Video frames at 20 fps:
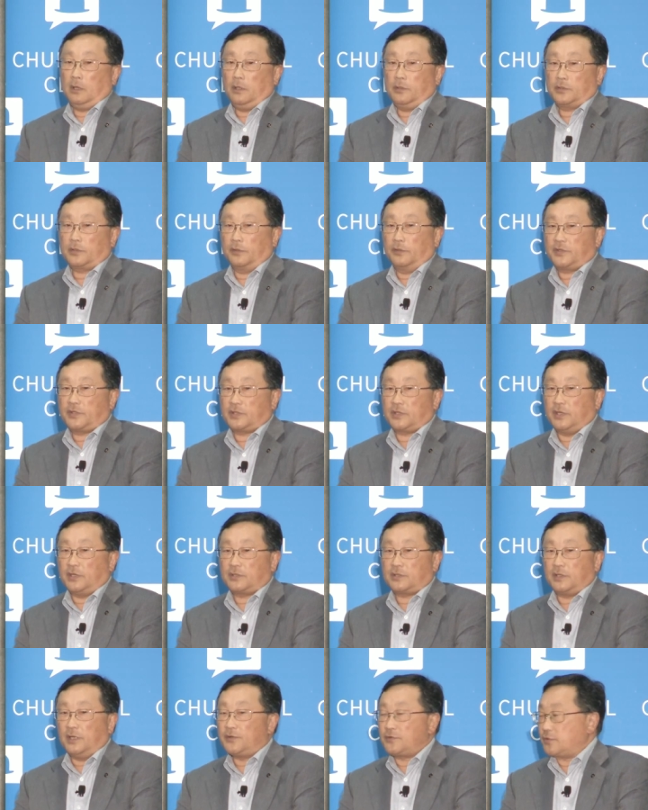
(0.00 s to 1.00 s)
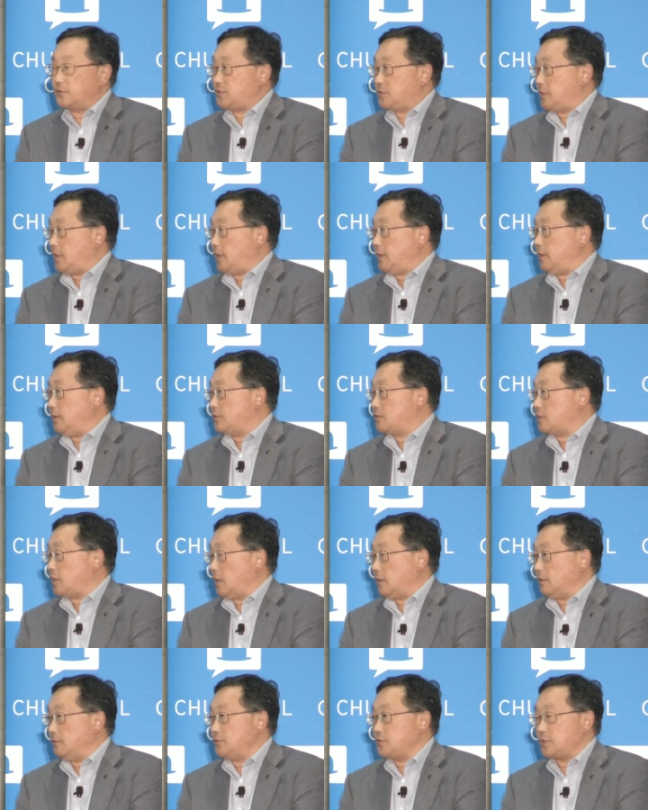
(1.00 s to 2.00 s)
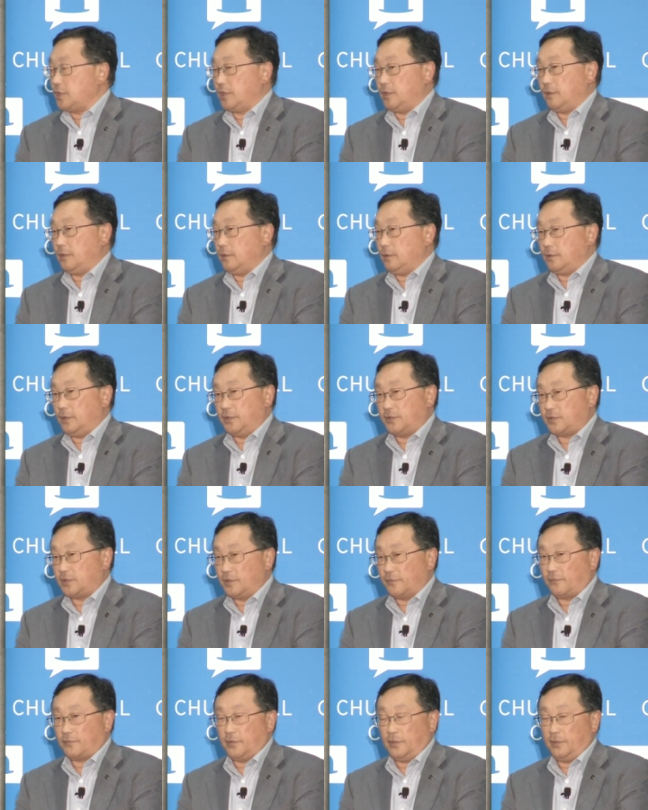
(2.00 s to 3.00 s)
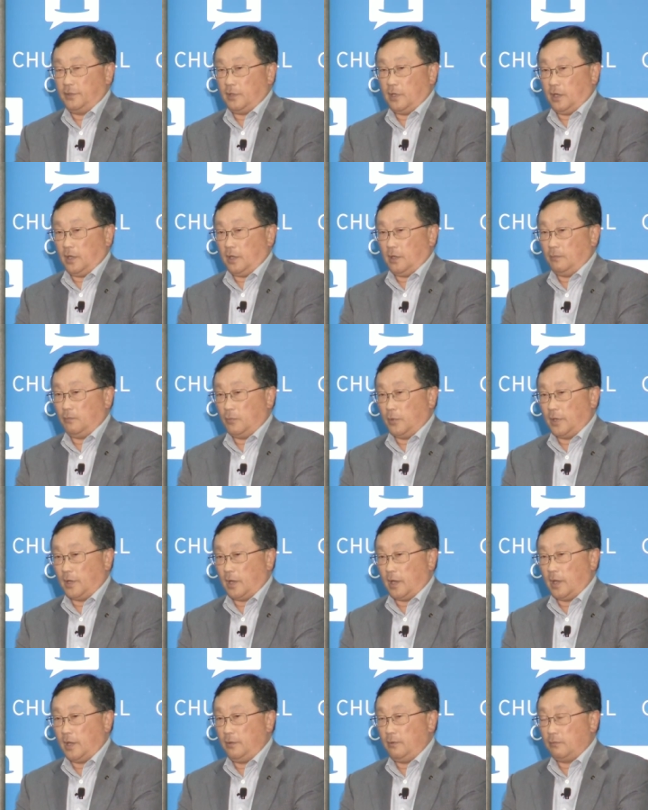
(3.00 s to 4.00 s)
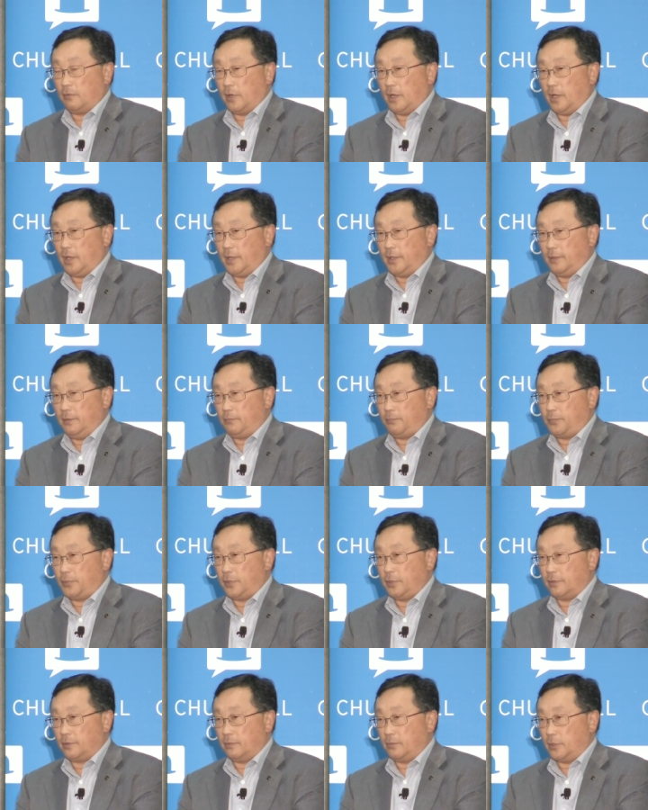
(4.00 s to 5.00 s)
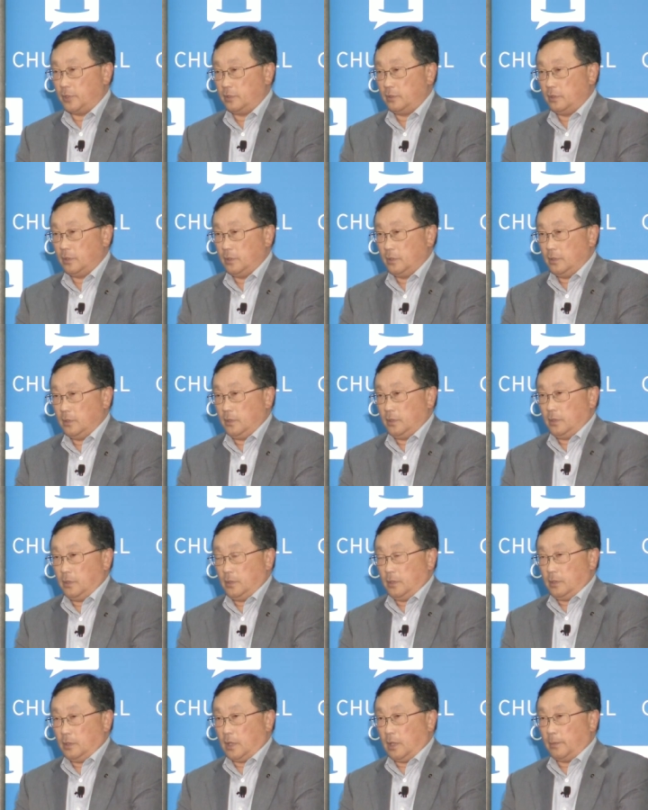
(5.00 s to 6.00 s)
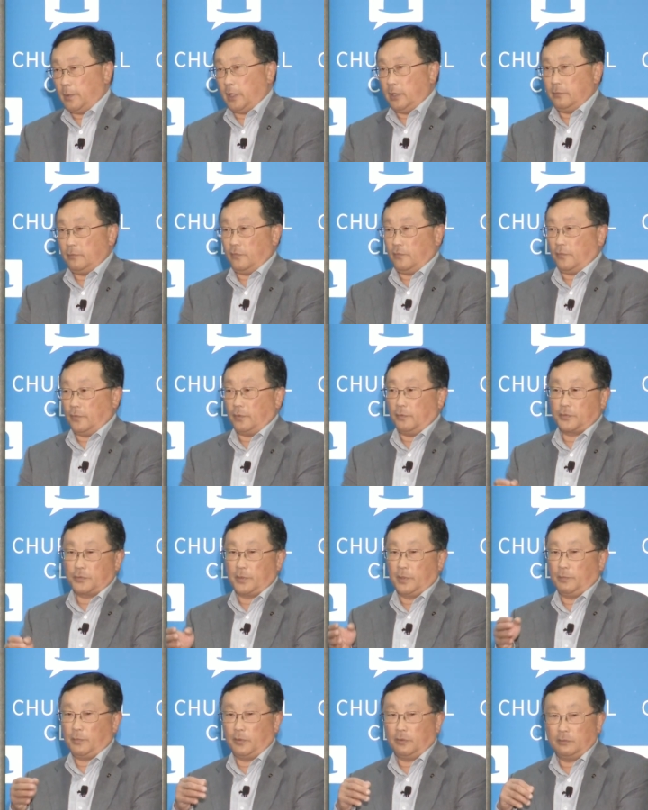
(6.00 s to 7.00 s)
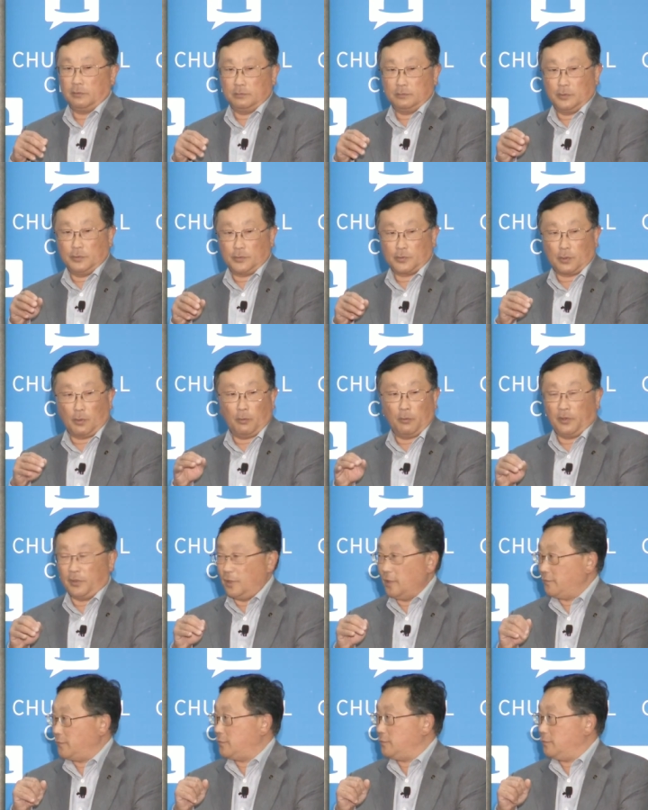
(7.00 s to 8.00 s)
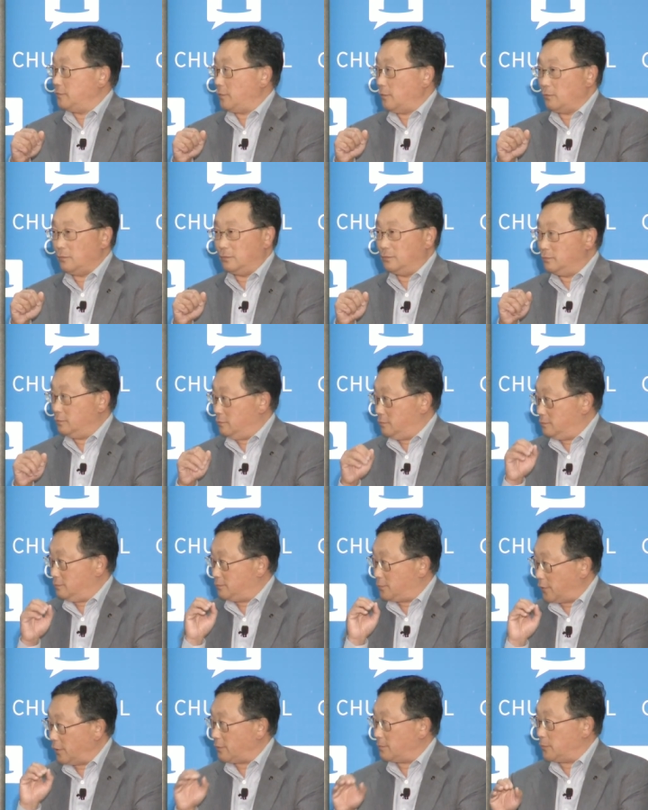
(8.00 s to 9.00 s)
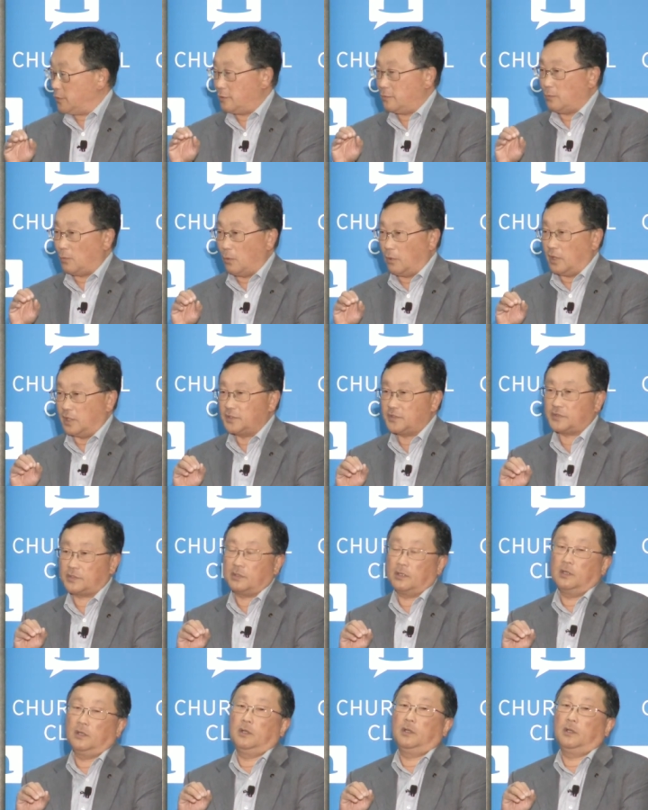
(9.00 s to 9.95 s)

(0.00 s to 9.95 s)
so it's, it's interesting, it's challenging, it's different. Um, when I ran Pyramid, I mean, for those people who is old enough to know who Pyramid was,